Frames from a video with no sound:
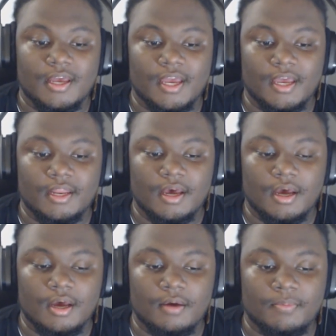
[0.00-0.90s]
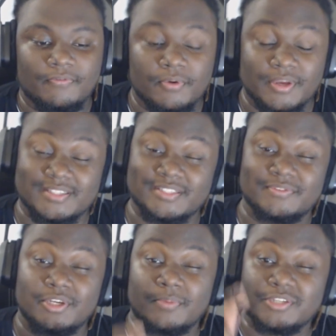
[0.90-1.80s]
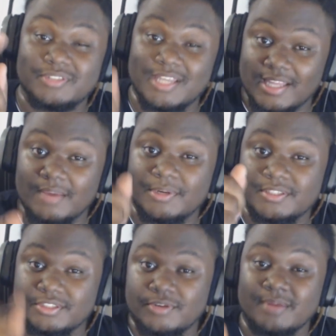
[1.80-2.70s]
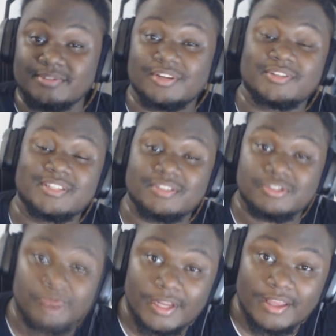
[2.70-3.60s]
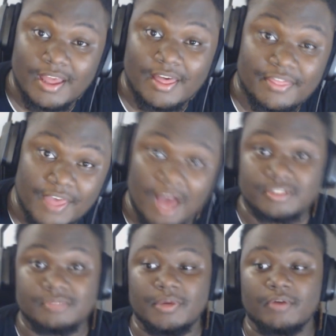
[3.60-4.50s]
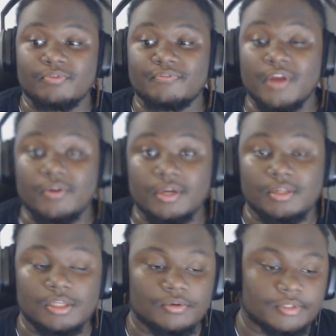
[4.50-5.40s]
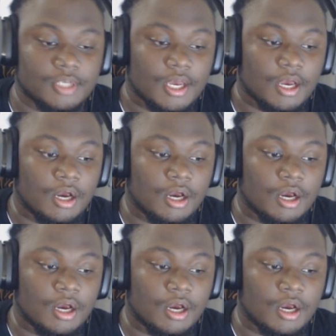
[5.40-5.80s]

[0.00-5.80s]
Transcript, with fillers: And uh, before we get to the video, make sure that like button, subscribe channel. Let's get to 20,000, man. We're very close.